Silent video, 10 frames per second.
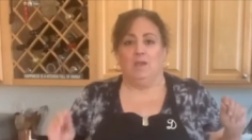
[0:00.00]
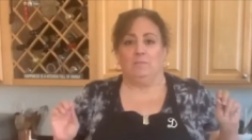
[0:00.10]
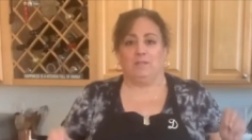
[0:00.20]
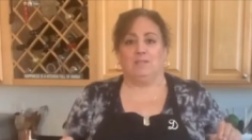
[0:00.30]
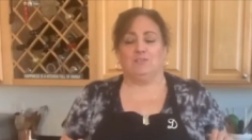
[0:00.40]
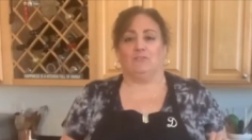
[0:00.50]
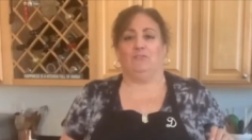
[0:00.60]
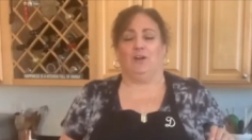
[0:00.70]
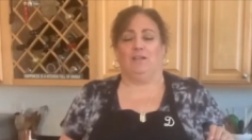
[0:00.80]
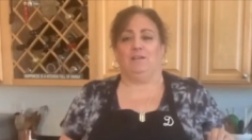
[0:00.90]
But these are
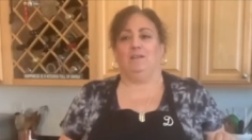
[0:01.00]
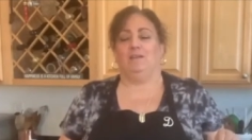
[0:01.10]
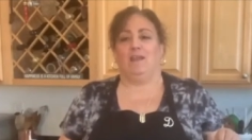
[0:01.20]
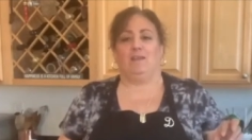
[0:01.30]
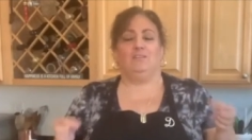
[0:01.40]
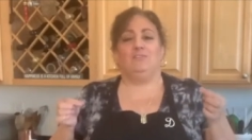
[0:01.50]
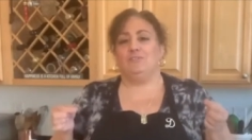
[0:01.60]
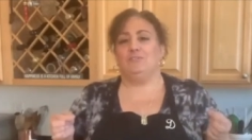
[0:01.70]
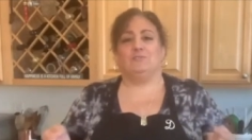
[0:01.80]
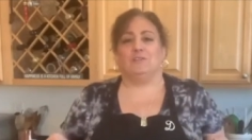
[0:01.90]
fun, and you
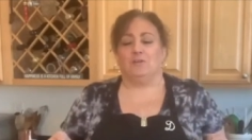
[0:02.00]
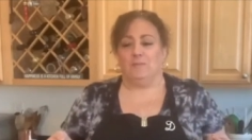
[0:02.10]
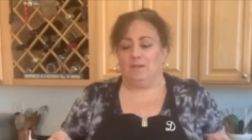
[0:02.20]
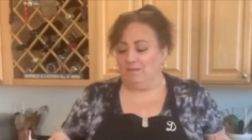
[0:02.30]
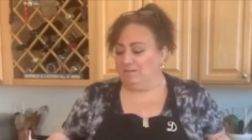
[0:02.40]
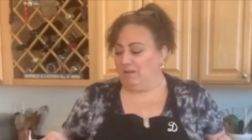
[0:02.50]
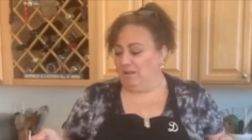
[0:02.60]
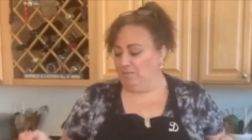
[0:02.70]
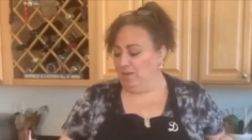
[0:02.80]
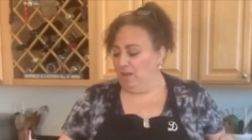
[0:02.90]
just use a little bit at a
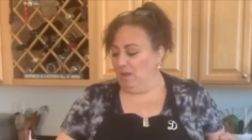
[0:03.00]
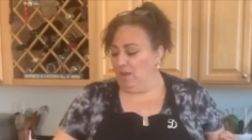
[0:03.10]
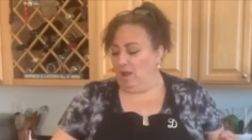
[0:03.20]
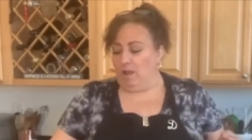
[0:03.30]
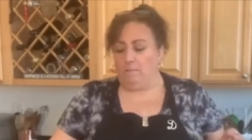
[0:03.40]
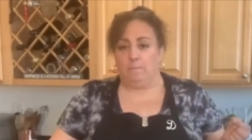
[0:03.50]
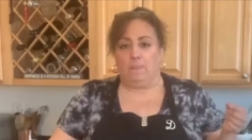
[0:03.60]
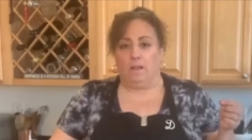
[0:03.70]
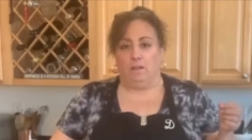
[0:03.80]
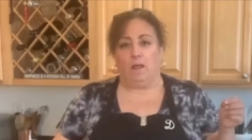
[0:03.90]
time. A
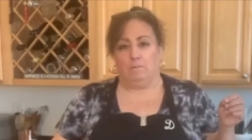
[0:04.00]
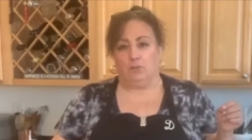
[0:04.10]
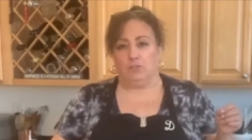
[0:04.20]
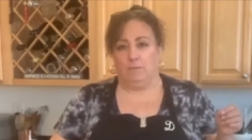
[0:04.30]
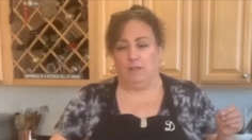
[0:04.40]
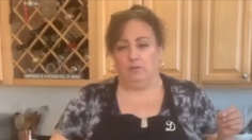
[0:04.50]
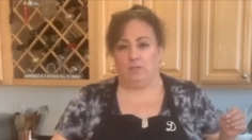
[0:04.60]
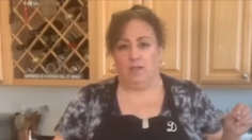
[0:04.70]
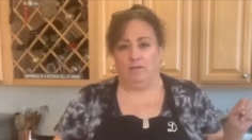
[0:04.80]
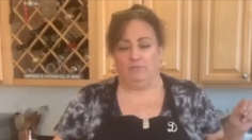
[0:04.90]
lot of marshmallows
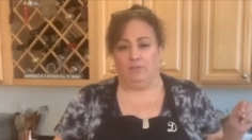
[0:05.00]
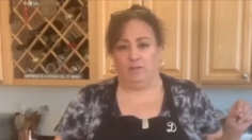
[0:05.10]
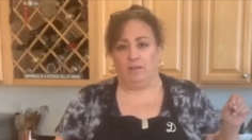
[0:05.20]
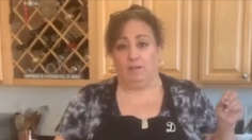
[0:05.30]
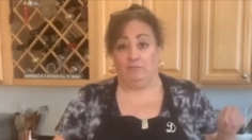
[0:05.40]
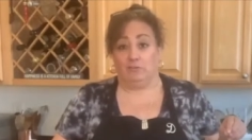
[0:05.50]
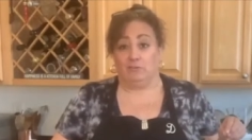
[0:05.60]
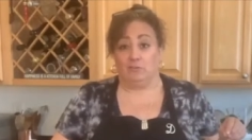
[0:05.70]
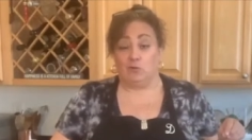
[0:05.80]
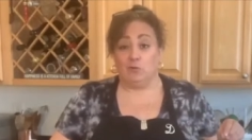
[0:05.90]
have like high
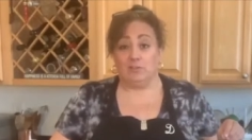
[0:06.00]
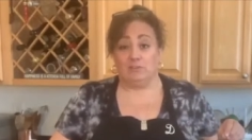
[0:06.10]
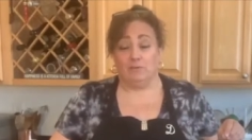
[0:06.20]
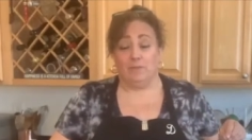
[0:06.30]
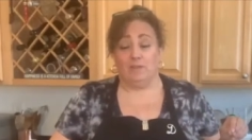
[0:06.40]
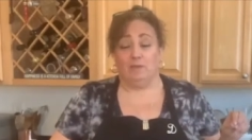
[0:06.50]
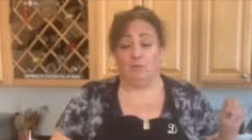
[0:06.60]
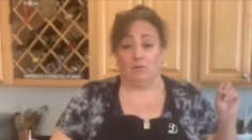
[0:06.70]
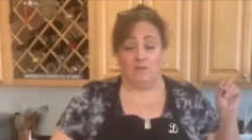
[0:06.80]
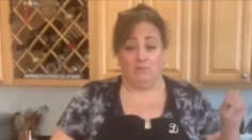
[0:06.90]
fructose corn syrup in them,
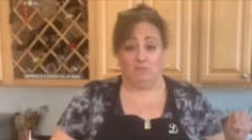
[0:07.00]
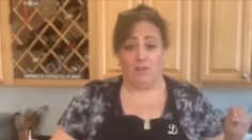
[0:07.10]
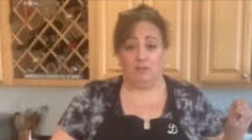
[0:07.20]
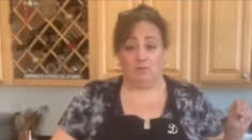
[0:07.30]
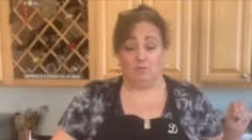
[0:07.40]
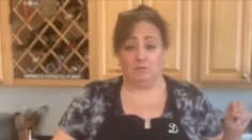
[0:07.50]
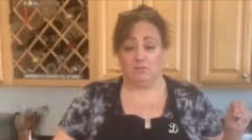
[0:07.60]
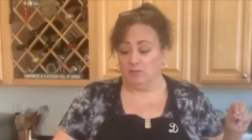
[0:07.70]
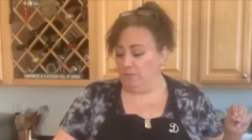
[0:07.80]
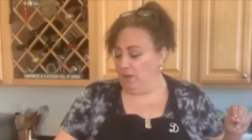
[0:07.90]
or even regular corn
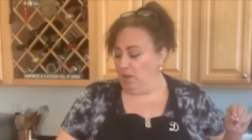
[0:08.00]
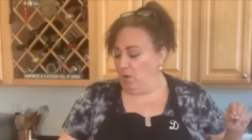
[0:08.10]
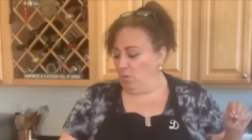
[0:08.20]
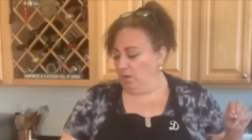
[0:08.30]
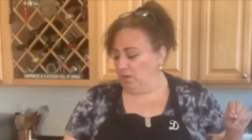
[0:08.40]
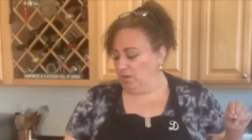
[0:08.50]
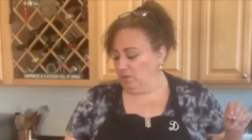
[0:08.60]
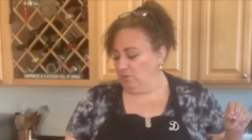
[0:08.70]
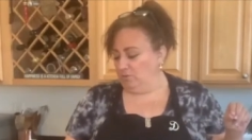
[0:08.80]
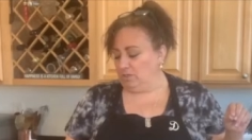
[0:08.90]
syrup. We're gonna
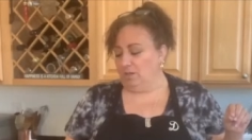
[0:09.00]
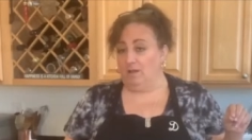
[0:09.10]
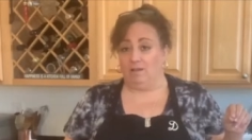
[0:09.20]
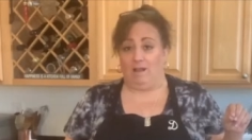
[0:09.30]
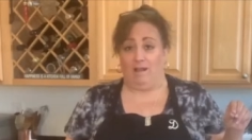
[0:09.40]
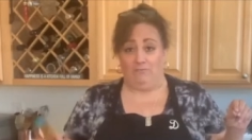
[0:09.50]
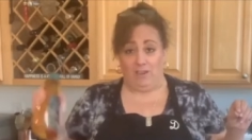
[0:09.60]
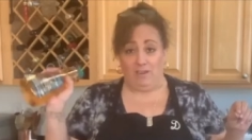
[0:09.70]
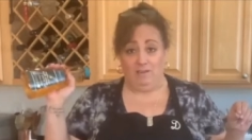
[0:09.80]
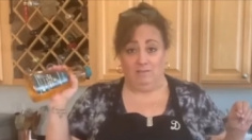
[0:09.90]
use
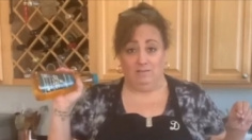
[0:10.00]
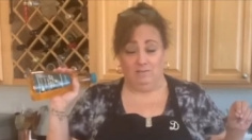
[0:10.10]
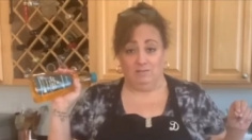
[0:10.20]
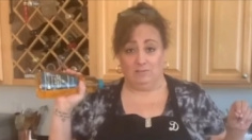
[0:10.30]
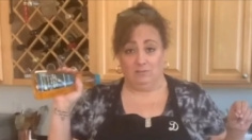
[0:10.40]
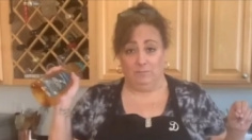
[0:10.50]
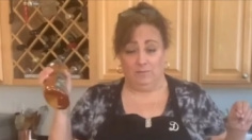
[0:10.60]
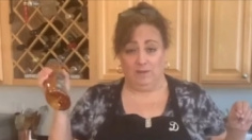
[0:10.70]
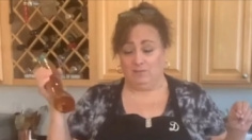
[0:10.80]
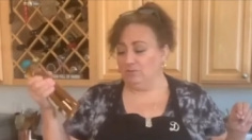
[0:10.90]
agave syrup,
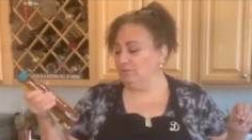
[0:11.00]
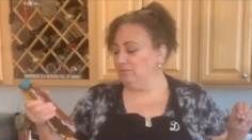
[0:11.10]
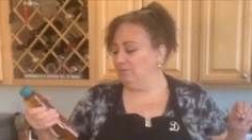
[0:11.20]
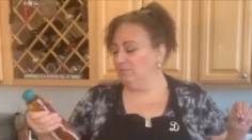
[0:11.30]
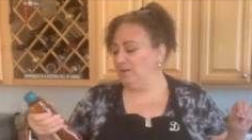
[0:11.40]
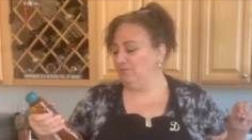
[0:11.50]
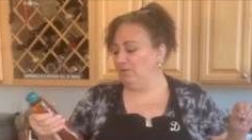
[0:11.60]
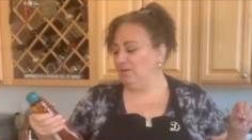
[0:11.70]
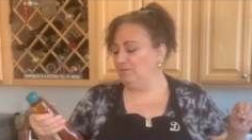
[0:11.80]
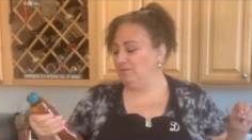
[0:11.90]
nectar, whatever
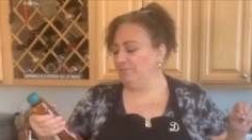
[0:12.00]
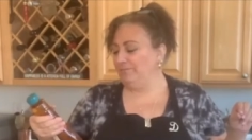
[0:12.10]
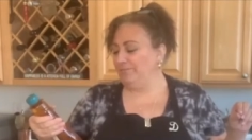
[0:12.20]
it is.